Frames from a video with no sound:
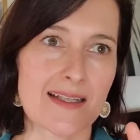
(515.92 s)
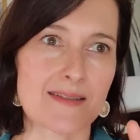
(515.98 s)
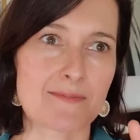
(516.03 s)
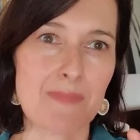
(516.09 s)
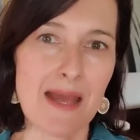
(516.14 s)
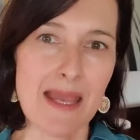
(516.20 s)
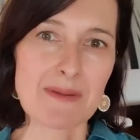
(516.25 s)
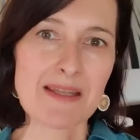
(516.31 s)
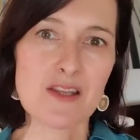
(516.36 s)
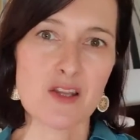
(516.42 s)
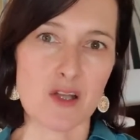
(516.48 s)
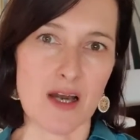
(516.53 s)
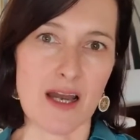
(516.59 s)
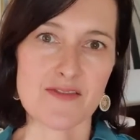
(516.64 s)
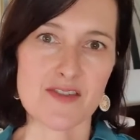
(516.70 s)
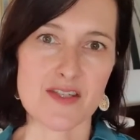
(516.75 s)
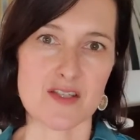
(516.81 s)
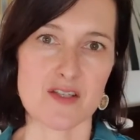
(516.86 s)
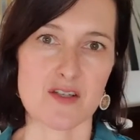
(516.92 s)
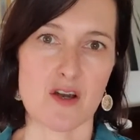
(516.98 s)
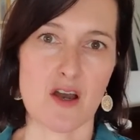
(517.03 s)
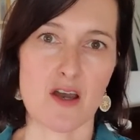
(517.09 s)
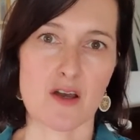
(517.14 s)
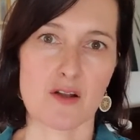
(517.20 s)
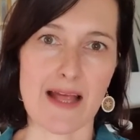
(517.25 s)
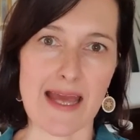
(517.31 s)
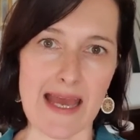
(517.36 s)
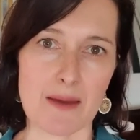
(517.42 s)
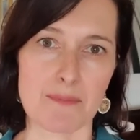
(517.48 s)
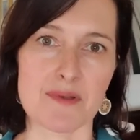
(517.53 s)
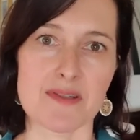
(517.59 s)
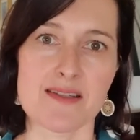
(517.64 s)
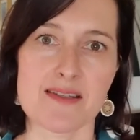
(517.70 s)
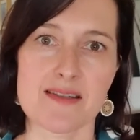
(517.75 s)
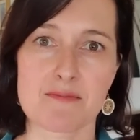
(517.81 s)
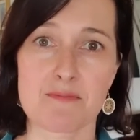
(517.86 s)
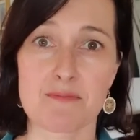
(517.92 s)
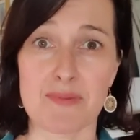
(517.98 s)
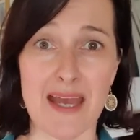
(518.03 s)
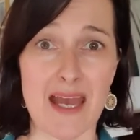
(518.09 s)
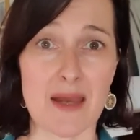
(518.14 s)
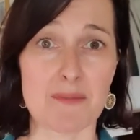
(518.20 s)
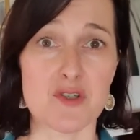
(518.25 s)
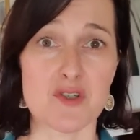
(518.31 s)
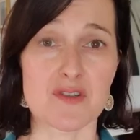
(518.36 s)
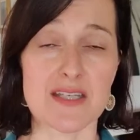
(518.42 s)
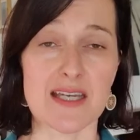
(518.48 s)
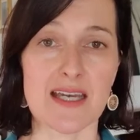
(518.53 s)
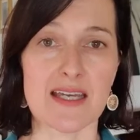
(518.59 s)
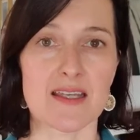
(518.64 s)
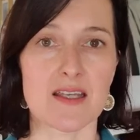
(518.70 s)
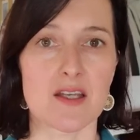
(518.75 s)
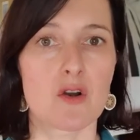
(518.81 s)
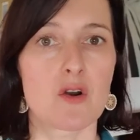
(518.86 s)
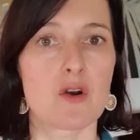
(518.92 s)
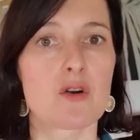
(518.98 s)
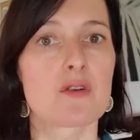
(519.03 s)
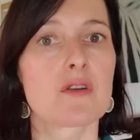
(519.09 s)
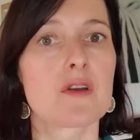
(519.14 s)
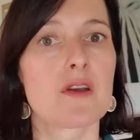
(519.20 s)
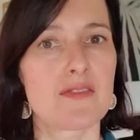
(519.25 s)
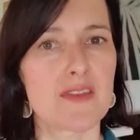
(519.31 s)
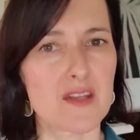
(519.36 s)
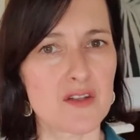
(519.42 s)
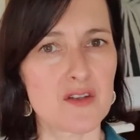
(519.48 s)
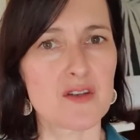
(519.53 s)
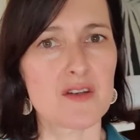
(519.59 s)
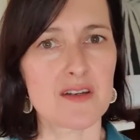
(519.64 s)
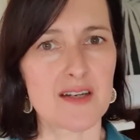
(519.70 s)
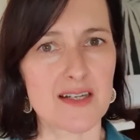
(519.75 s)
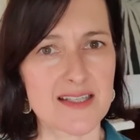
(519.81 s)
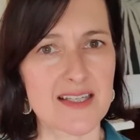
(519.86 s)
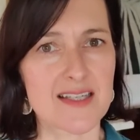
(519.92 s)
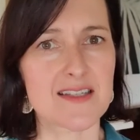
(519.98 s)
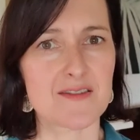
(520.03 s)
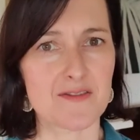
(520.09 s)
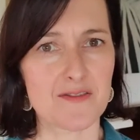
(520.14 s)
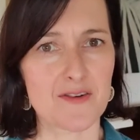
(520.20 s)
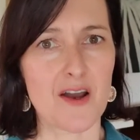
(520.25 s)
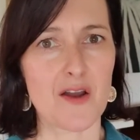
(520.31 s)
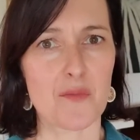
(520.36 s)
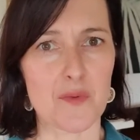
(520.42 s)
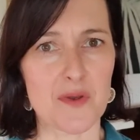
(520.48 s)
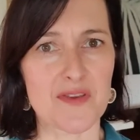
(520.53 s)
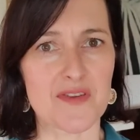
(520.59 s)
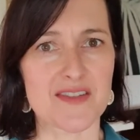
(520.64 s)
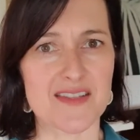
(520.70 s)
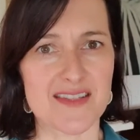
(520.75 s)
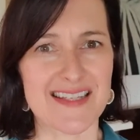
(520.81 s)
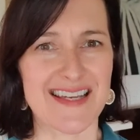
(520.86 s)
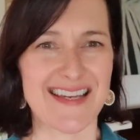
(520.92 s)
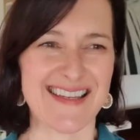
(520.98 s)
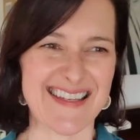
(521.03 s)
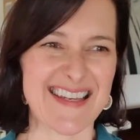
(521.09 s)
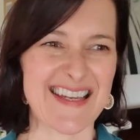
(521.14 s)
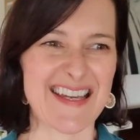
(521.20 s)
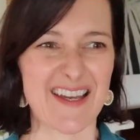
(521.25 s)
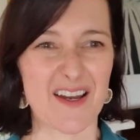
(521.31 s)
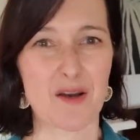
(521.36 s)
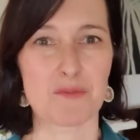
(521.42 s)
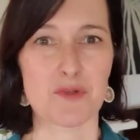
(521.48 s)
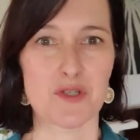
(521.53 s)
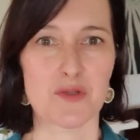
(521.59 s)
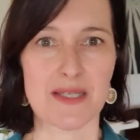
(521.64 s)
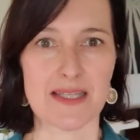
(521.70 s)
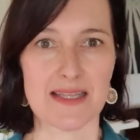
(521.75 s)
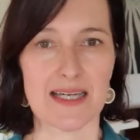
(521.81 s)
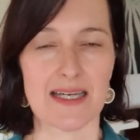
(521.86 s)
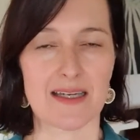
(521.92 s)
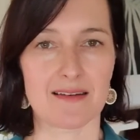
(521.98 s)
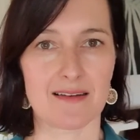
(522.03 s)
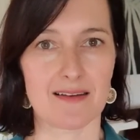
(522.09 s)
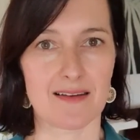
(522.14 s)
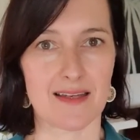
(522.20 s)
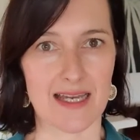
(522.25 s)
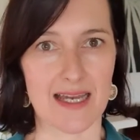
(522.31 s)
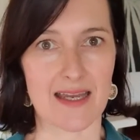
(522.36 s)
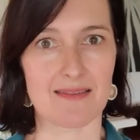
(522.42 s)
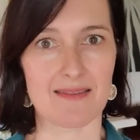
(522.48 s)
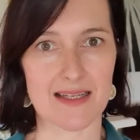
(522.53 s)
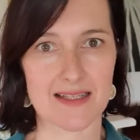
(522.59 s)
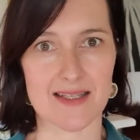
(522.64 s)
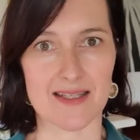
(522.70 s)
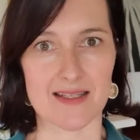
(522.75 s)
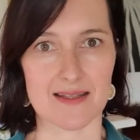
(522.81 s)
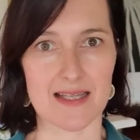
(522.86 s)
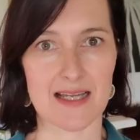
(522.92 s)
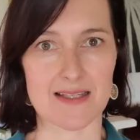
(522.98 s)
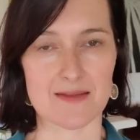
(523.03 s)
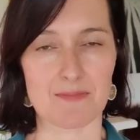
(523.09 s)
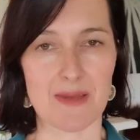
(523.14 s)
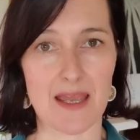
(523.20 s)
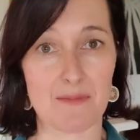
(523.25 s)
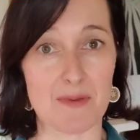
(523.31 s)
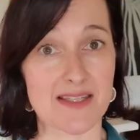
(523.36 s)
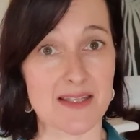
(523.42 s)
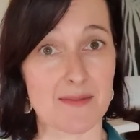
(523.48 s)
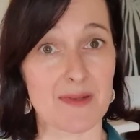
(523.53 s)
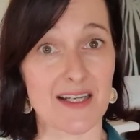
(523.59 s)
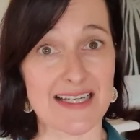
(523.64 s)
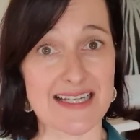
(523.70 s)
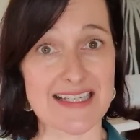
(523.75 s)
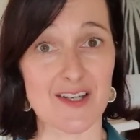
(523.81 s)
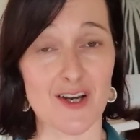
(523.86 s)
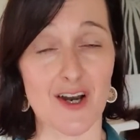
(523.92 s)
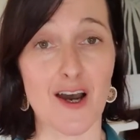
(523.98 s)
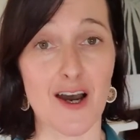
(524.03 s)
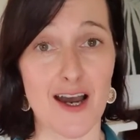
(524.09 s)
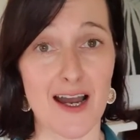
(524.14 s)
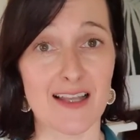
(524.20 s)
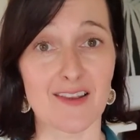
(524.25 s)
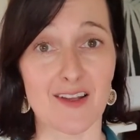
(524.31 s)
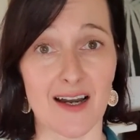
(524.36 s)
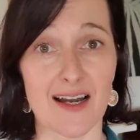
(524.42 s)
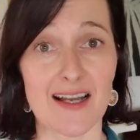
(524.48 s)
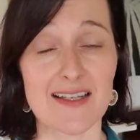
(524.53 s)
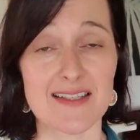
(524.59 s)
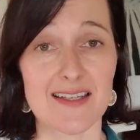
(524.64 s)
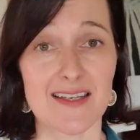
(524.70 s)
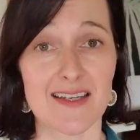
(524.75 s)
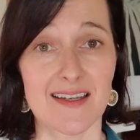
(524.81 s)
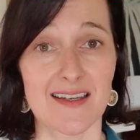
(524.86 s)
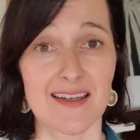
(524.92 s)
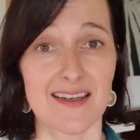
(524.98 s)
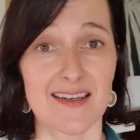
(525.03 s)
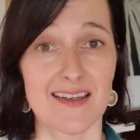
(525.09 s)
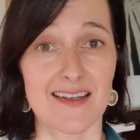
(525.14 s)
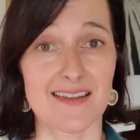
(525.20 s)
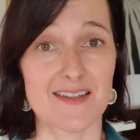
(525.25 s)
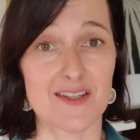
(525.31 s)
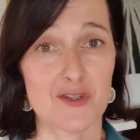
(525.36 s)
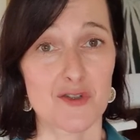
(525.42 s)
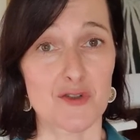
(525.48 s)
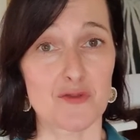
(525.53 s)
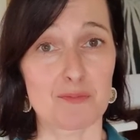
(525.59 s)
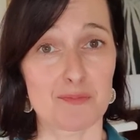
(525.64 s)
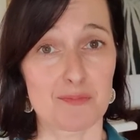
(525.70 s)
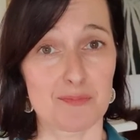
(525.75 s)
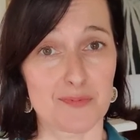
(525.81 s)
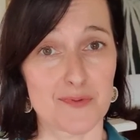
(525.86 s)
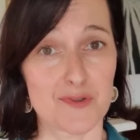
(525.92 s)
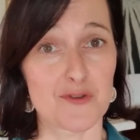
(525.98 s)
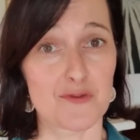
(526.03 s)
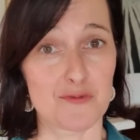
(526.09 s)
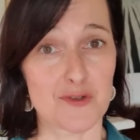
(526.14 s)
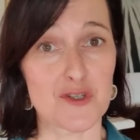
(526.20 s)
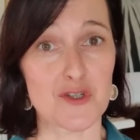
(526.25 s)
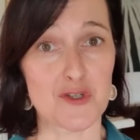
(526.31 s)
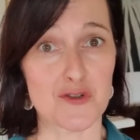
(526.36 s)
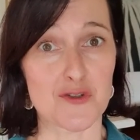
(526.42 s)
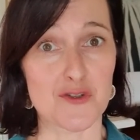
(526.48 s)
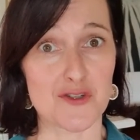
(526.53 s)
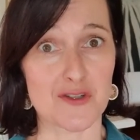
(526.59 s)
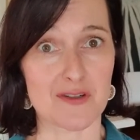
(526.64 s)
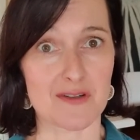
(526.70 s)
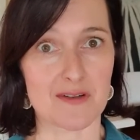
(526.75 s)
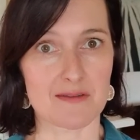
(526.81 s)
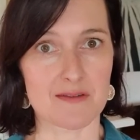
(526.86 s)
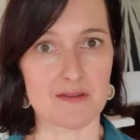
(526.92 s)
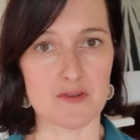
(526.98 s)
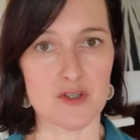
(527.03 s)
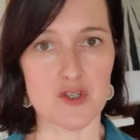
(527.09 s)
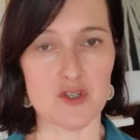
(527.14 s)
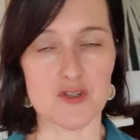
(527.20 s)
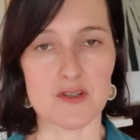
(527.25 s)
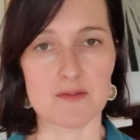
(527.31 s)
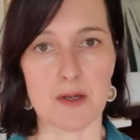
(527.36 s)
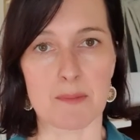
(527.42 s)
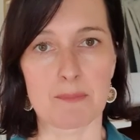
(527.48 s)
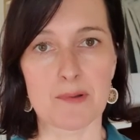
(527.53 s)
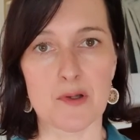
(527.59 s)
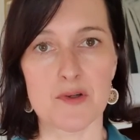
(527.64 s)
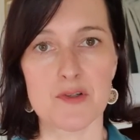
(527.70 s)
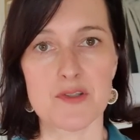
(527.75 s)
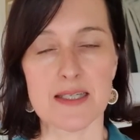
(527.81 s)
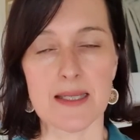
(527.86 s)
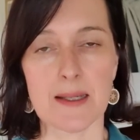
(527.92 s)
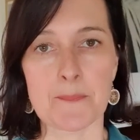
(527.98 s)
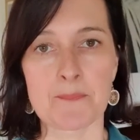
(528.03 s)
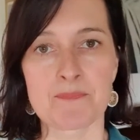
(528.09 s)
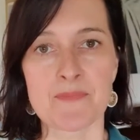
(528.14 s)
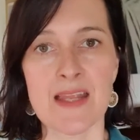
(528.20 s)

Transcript: maybe lifestyle habits that perhaps you're taking on that you can identify with to say, yeah, I'm doing that. Okay, that's maybe something I need to highlight to reduce, so that it reduces my bloating.